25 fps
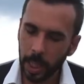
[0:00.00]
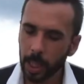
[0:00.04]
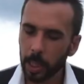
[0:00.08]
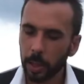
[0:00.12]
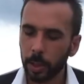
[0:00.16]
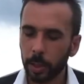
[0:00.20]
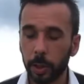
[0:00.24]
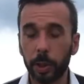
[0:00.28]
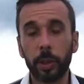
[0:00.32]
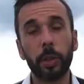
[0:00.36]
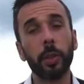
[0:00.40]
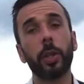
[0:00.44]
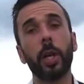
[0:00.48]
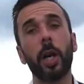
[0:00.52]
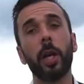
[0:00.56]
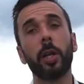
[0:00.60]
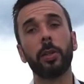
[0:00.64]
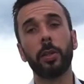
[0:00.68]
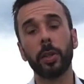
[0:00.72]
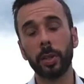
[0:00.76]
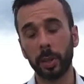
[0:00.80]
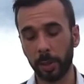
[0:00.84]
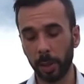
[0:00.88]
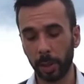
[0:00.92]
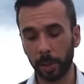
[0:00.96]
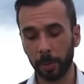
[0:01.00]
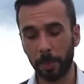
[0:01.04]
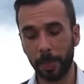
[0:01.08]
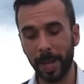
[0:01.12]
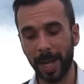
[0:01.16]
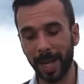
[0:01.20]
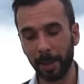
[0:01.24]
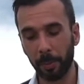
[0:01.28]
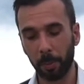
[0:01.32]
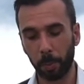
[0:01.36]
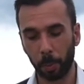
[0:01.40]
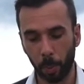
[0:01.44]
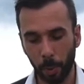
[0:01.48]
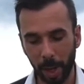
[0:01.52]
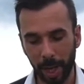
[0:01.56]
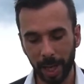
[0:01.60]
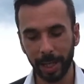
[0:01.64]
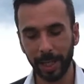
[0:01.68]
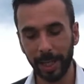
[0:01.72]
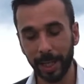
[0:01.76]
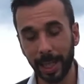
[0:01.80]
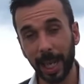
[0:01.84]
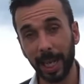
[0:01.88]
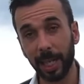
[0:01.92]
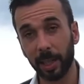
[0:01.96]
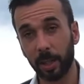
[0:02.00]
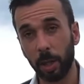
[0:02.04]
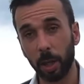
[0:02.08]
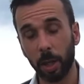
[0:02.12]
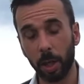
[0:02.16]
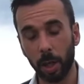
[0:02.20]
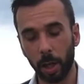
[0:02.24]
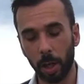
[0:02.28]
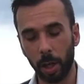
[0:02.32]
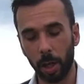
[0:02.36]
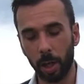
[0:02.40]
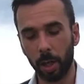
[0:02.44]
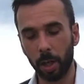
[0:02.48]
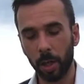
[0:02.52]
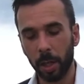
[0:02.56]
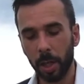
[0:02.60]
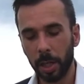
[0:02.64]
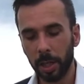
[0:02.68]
Sugar does not melt well in alcohol,